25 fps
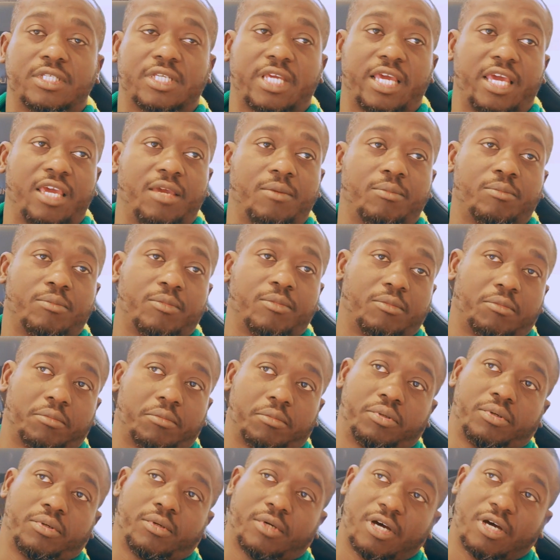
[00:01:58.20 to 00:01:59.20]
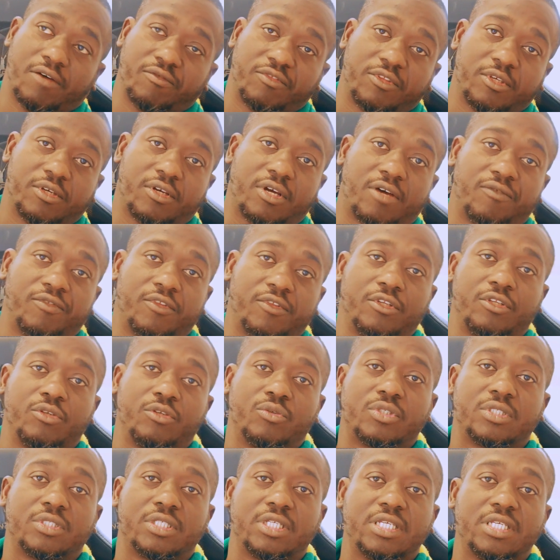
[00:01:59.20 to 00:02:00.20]
game of the
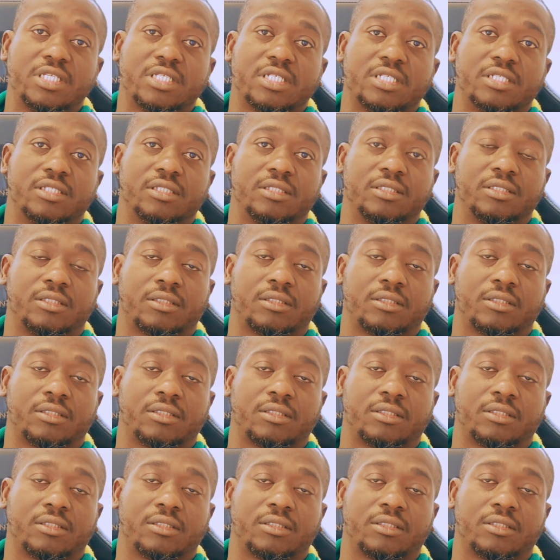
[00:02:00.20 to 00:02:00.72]
new season.